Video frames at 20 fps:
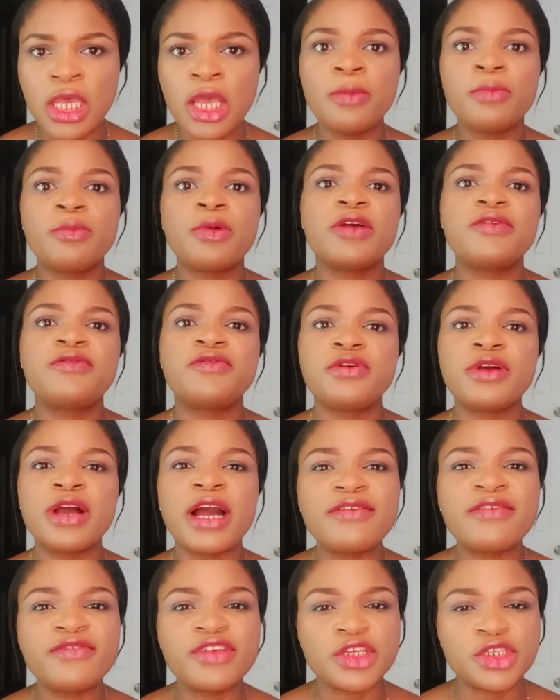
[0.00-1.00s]
But if you
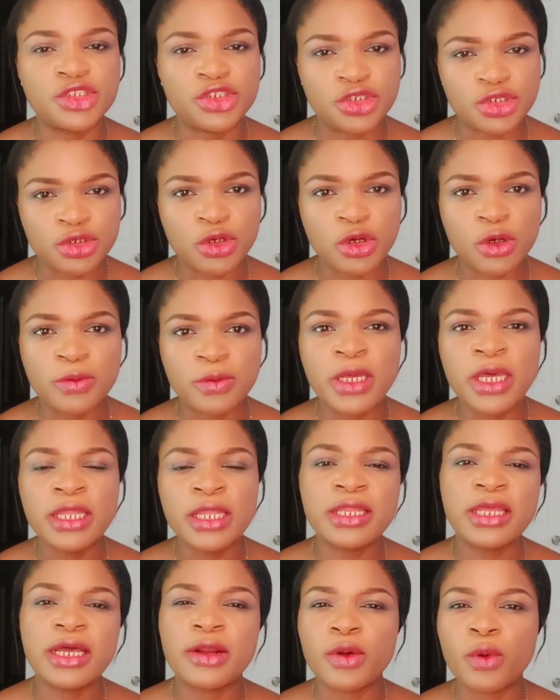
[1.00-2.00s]
have a job
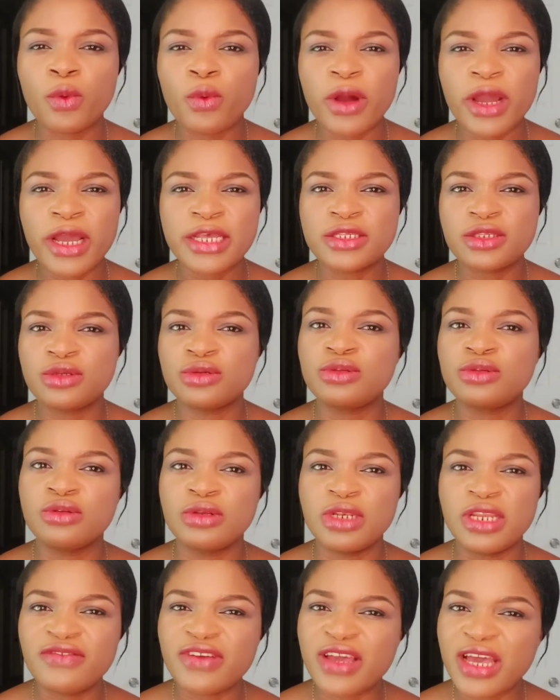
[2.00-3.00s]
that requires you to
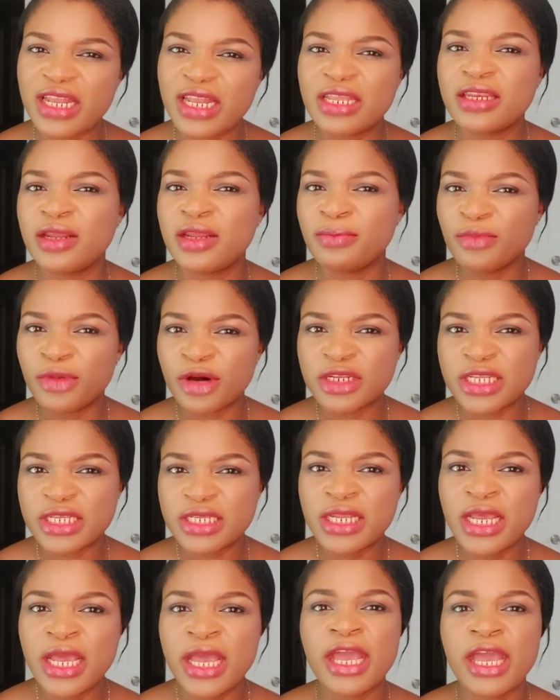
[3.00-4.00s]
leave early in the
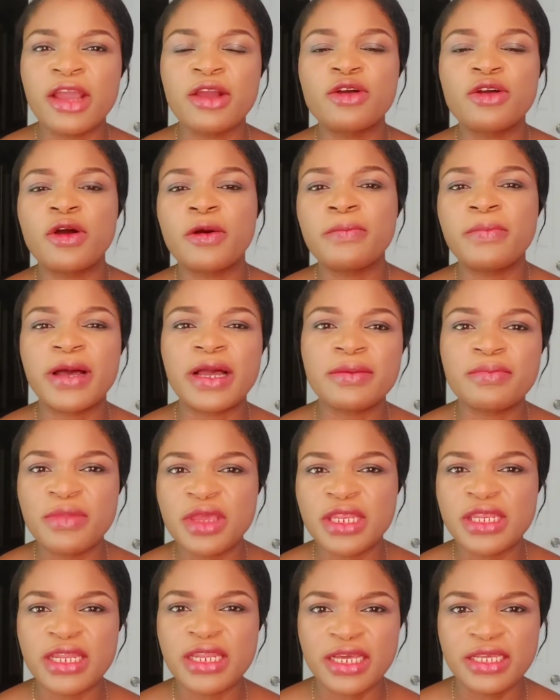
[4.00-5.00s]
morning and come back
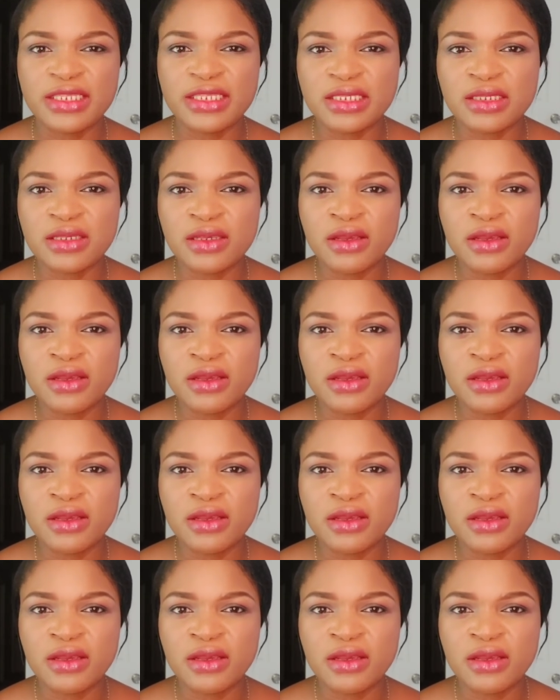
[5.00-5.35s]
midnight